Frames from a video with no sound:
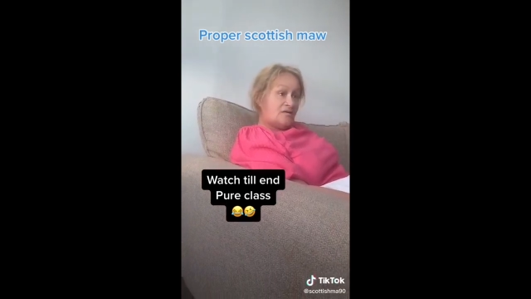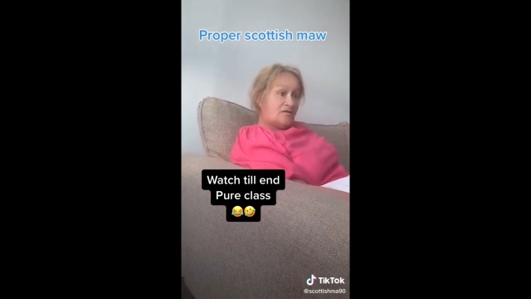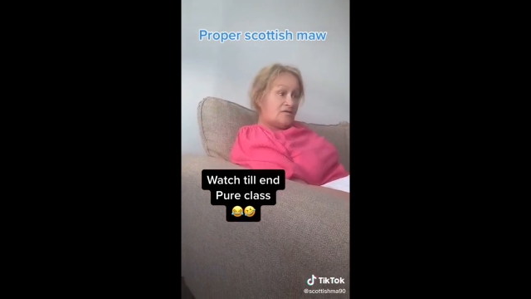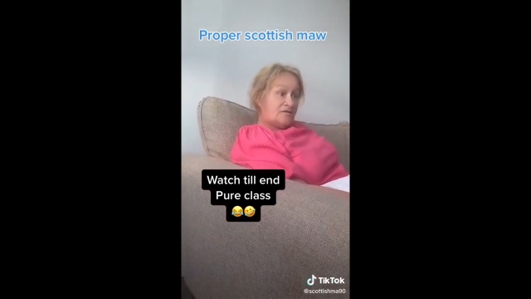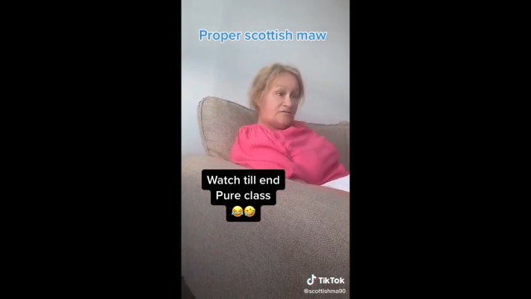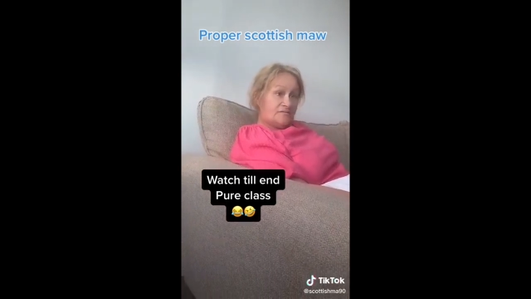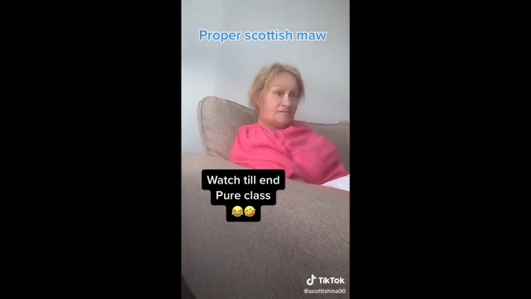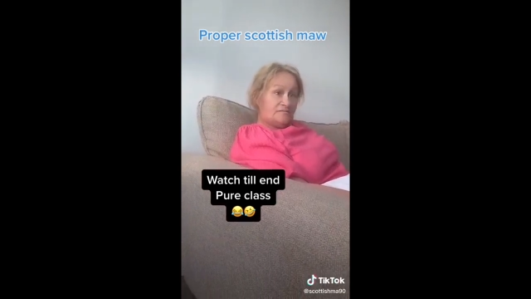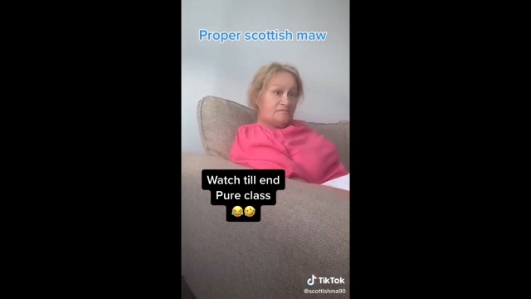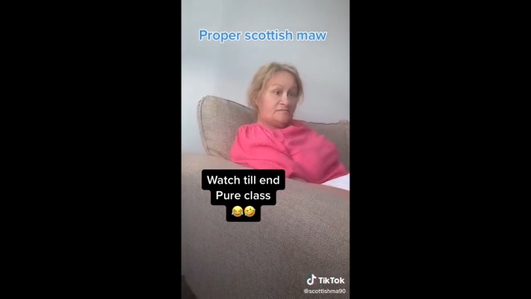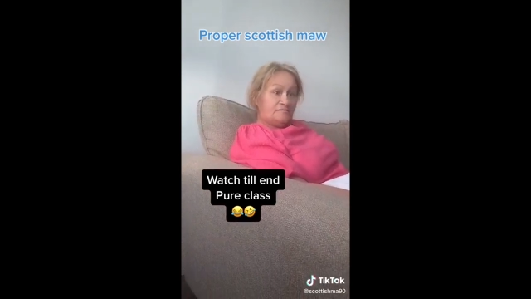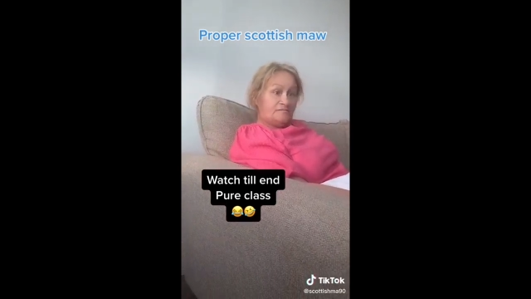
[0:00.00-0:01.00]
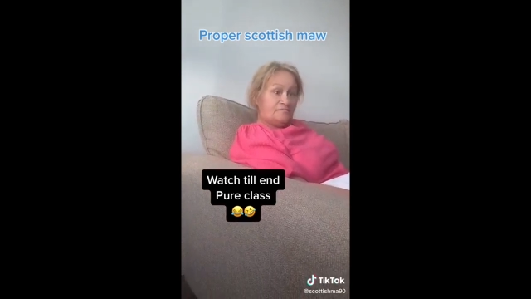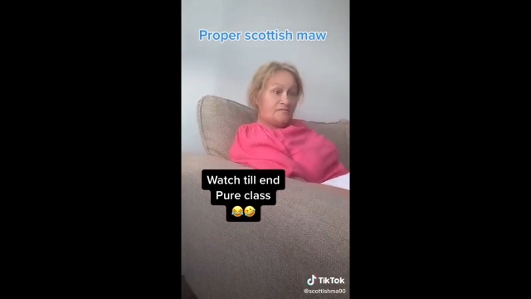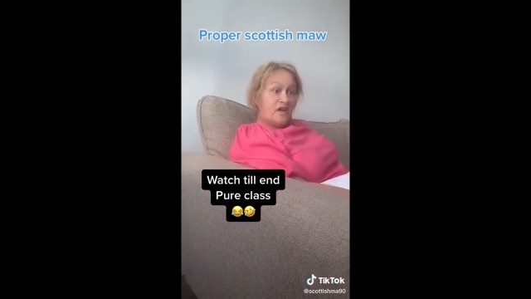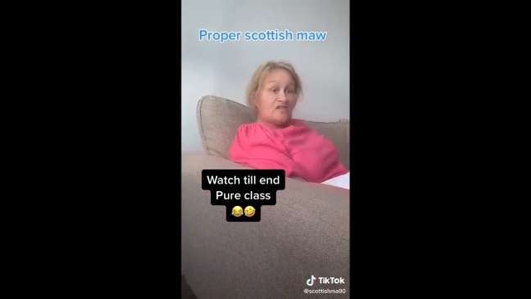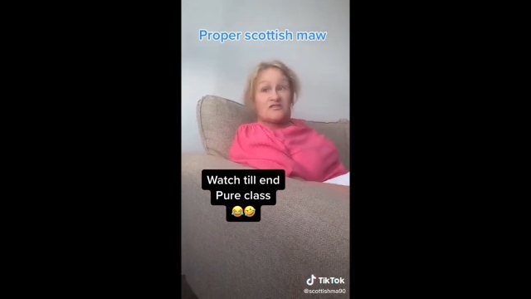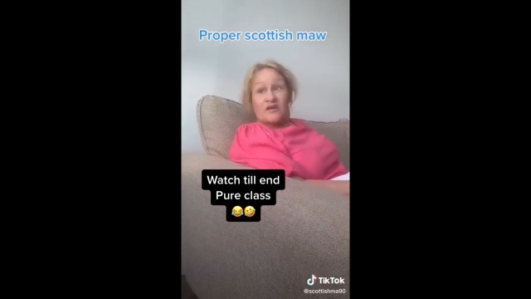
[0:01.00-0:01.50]

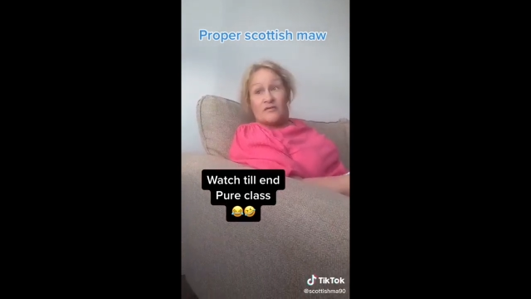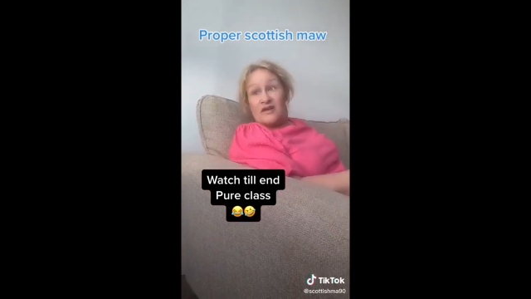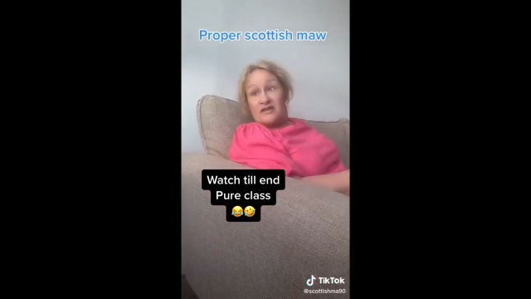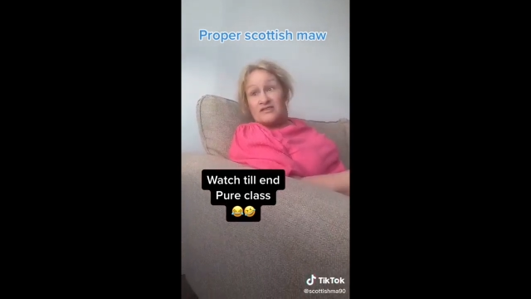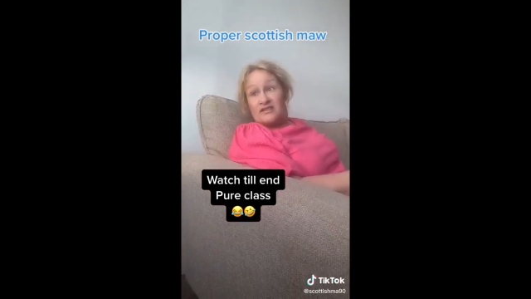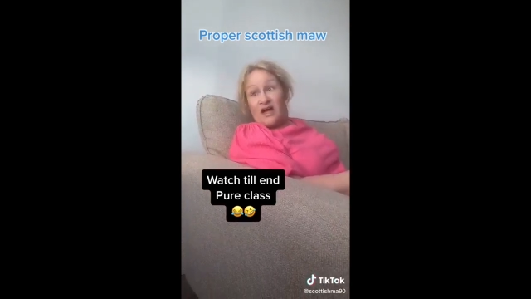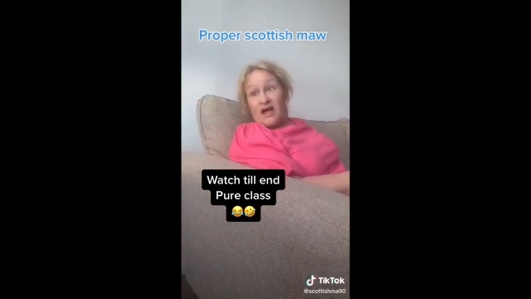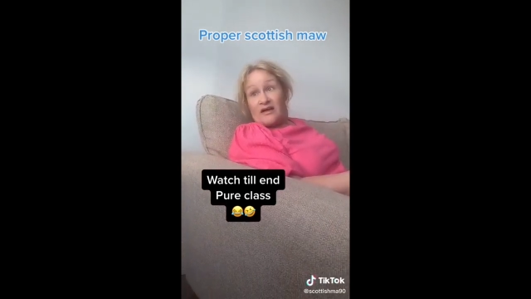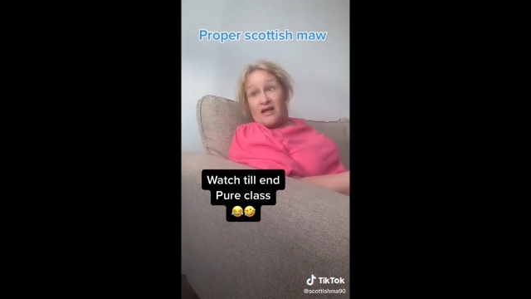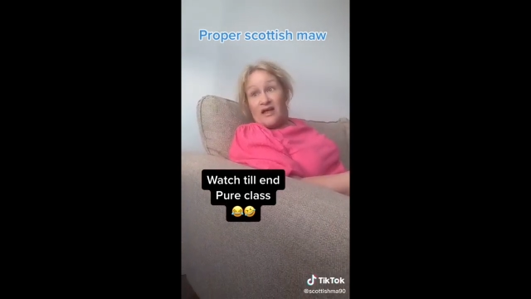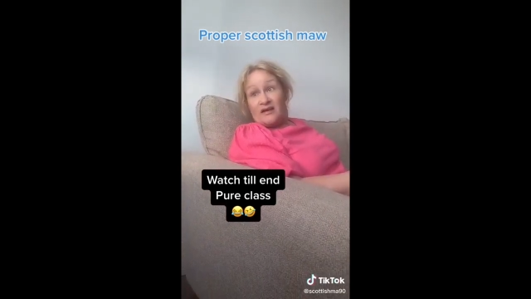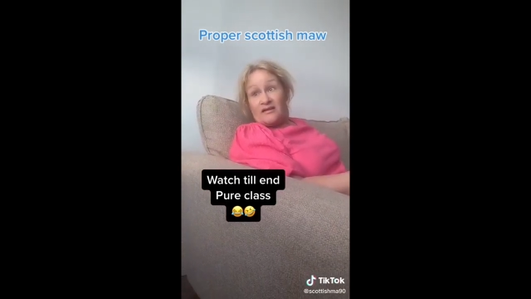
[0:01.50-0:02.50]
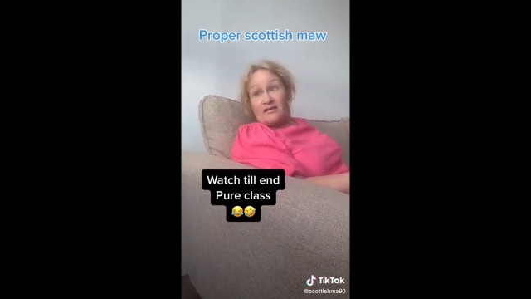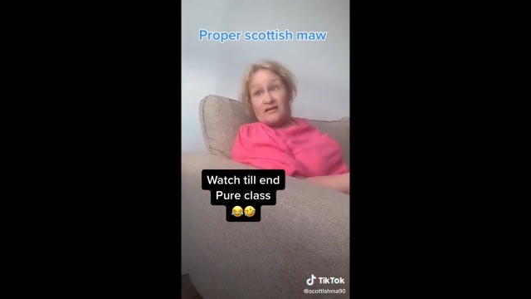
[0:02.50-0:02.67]
No! She's me doing it again.